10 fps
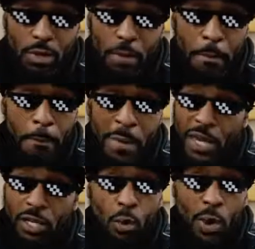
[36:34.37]
Making
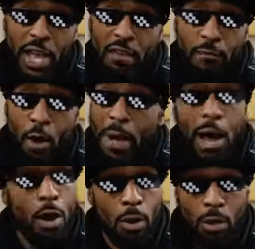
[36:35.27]
a wave on my
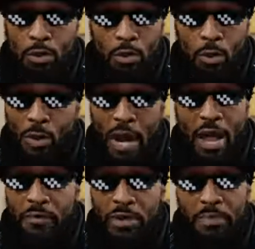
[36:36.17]
own without
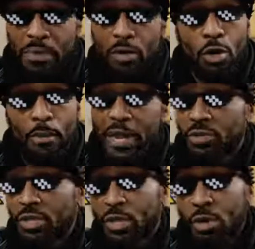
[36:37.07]
having to be on nobody
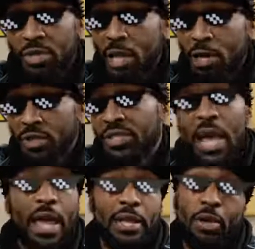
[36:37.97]
else's coattails or sound
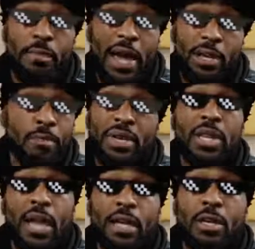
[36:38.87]
like nobody or be
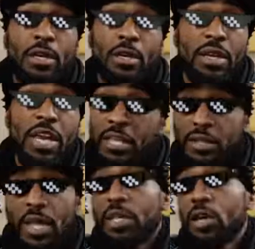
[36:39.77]
like
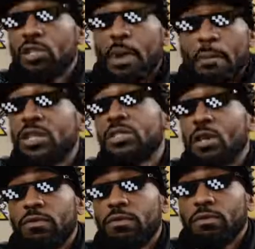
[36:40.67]
anything else but myself,
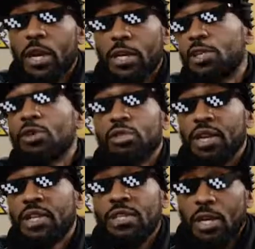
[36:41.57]

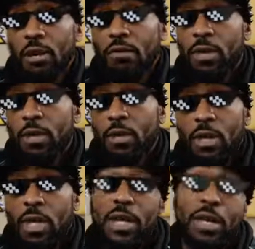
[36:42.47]
unadulterated self.
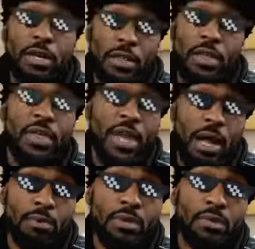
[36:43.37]
And another thing I
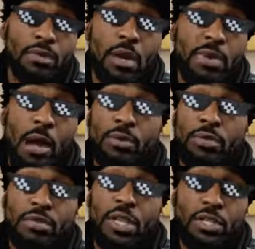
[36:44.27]
was gonna
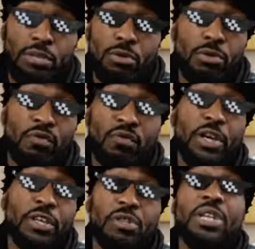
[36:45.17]
say too, fuck
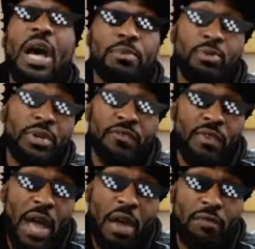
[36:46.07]
your top
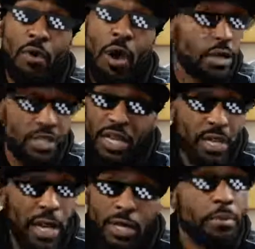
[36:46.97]
25 if Heartless King
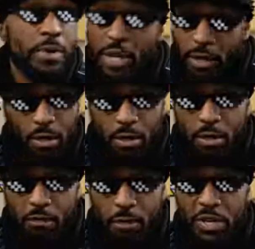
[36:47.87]
ain't up there
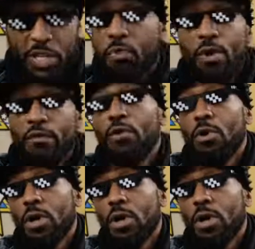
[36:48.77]
from this point forward.